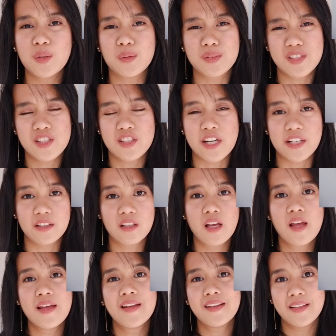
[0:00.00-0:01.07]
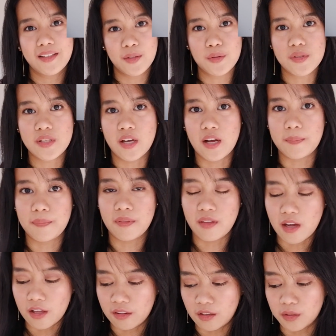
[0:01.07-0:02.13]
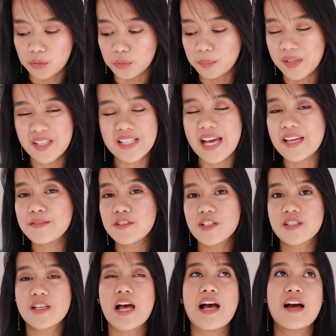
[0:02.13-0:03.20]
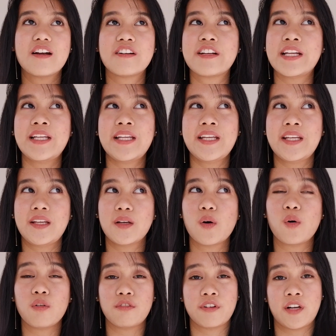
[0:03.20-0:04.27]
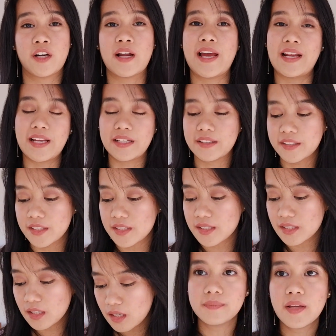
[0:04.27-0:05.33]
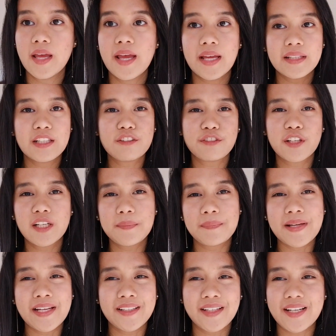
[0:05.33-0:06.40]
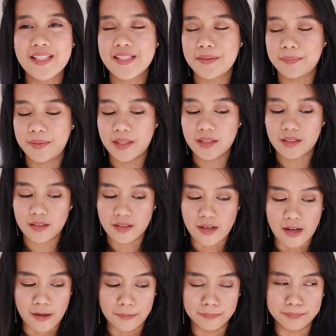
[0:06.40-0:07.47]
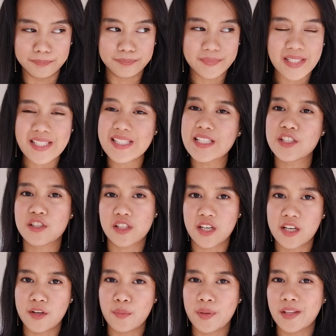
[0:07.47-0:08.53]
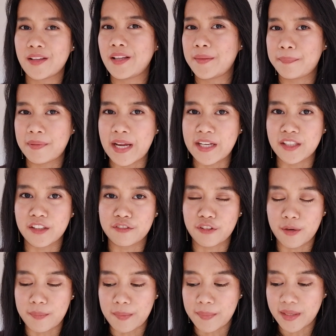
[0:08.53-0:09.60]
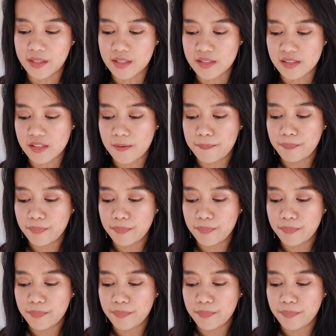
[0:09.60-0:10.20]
start using up the other 2. But I'm just really over highlighters. And then for lip liner, it's a bit, it's a journey with lip liner for me, because